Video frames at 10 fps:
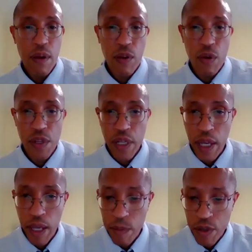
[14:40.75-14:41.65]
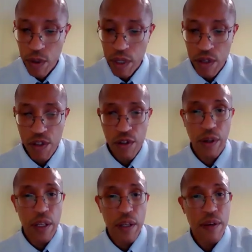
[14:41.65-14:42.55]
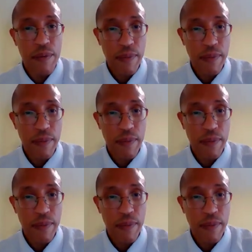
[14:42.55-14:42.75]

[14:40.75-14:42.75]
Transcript: using the Hamiltonian circuit.